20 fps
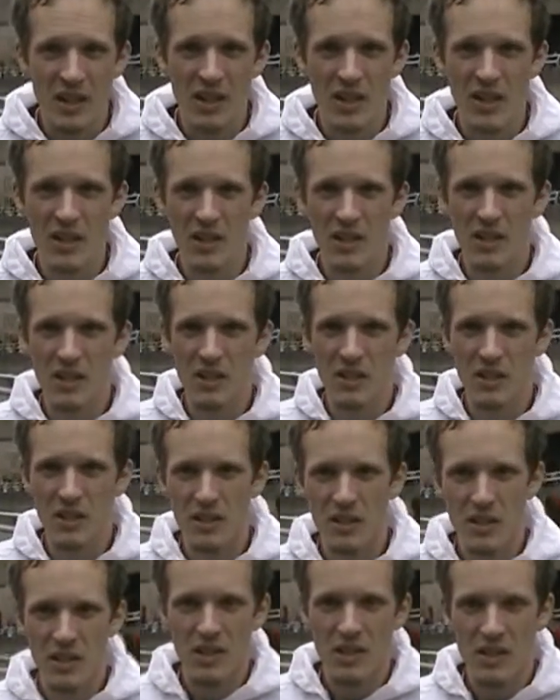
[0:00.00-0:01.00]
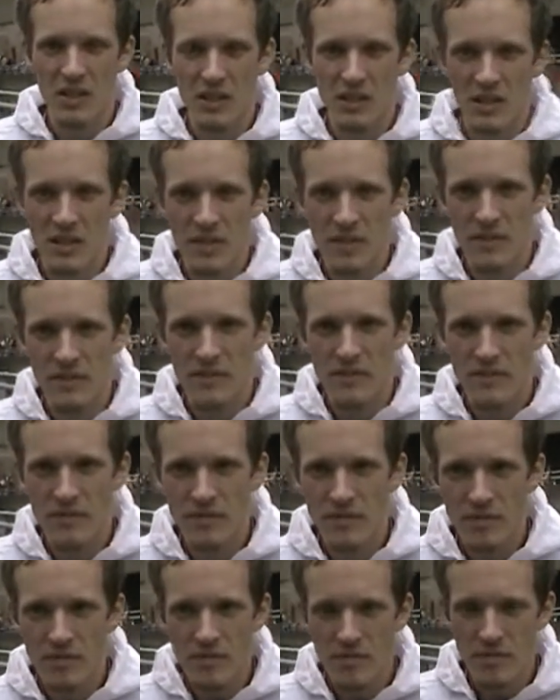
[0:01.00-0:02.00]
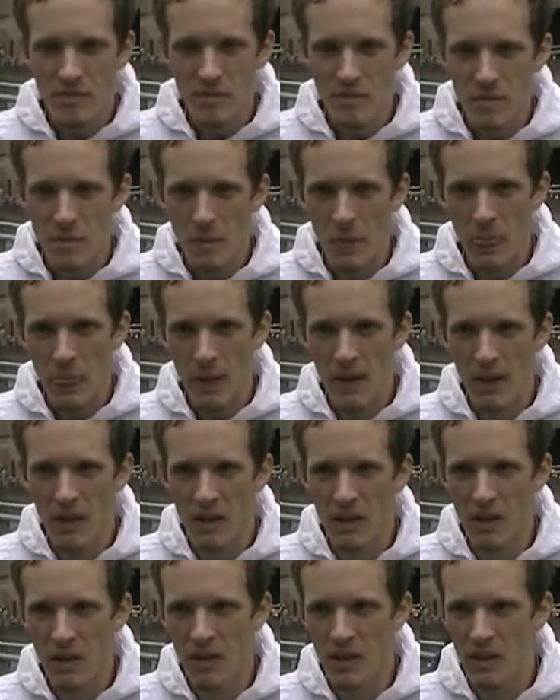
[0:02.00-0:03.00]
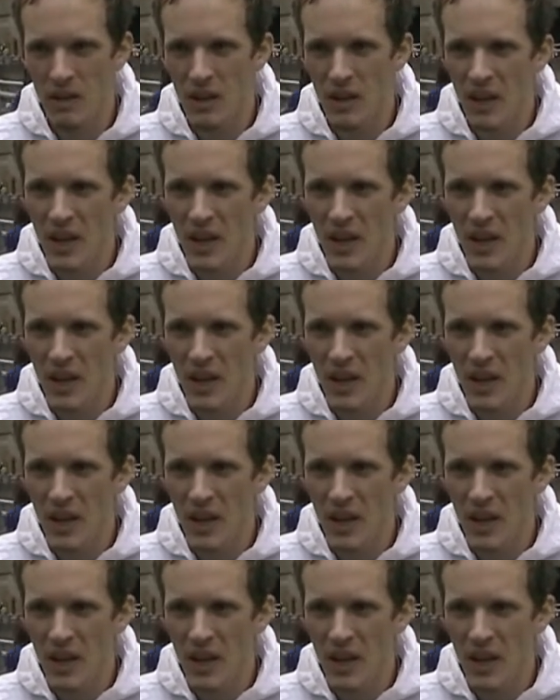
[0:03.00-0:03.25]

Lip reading: I bet you were happy to finally get here to the finish in Rosslyn.